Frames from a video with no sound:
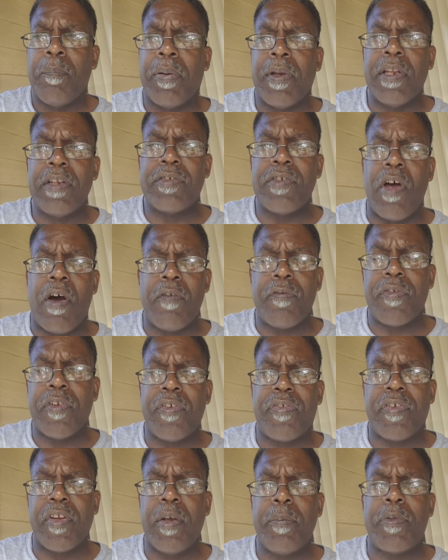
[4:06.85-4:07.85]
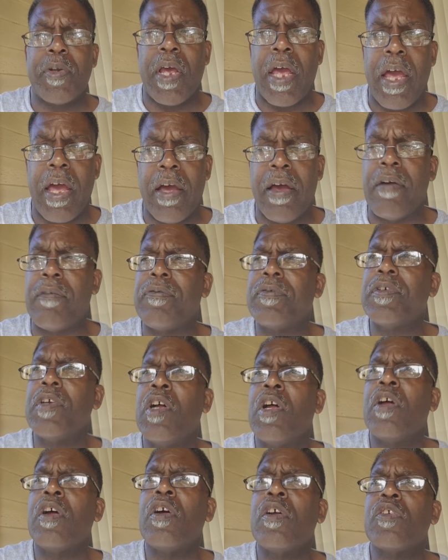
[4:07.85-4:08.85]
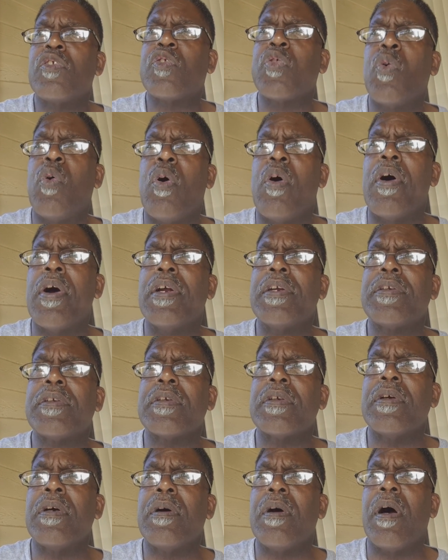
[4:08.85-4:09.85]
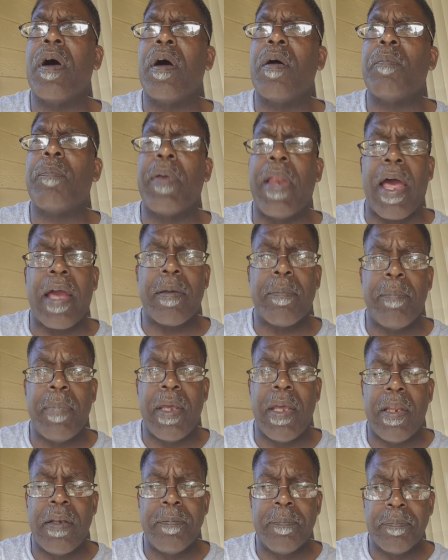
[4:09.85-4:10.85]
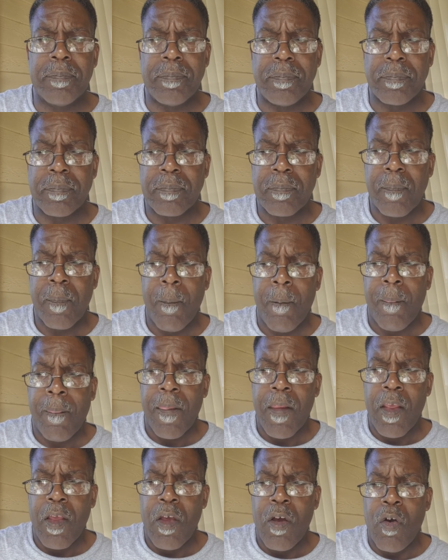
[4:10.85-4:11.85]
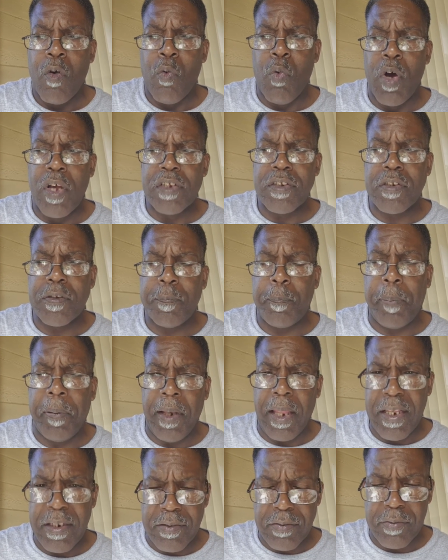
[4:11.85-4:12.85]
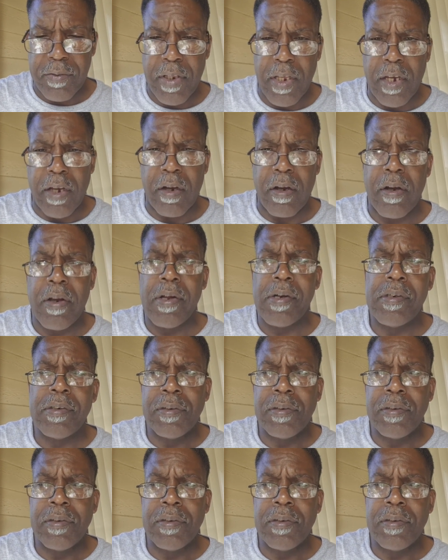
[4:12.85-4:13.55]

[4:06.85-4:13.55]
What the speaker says: police officers seem to have toward black men was placed there